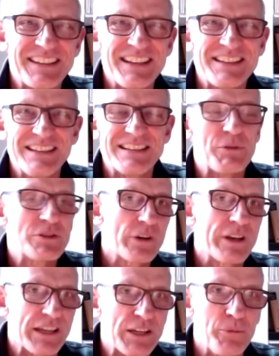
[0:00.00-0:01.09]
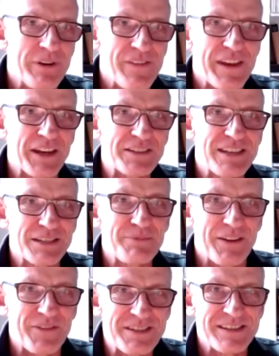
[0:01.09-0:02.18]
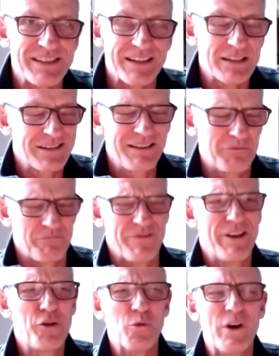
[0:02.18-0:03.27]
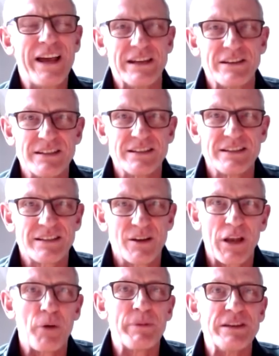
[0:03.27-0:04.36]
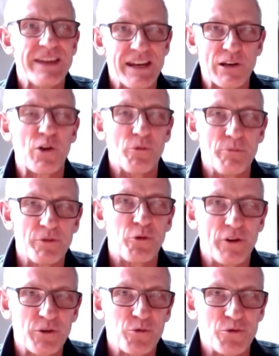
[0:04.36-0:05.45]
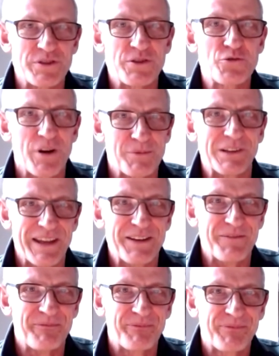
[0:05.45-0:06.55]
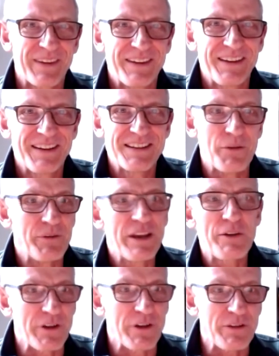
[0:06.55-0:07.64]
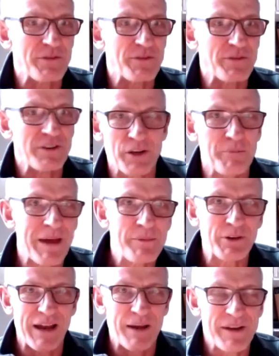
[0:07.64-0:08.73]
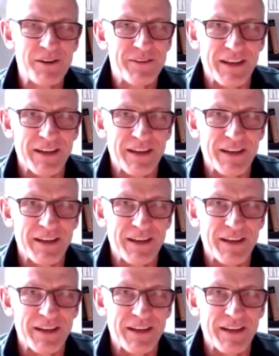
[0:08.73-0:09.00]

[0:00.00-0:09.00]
she said, "Well, it's not going to kill me in the next 6 months, is it?" I said, "Oh, no way." She said, "Well, I'll be dead long before it causes trouble then." So we never even did a mammogram, anything.